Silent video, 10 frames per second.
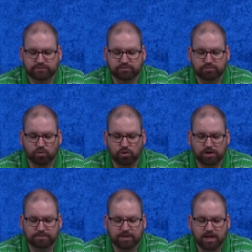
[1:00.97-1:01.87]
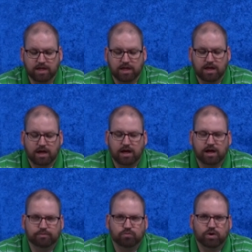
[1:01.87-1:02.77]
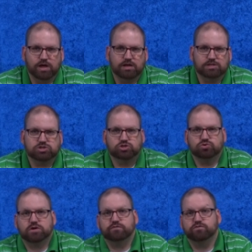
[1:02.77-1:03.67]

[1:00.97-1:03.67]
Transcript: even born. When a Duke of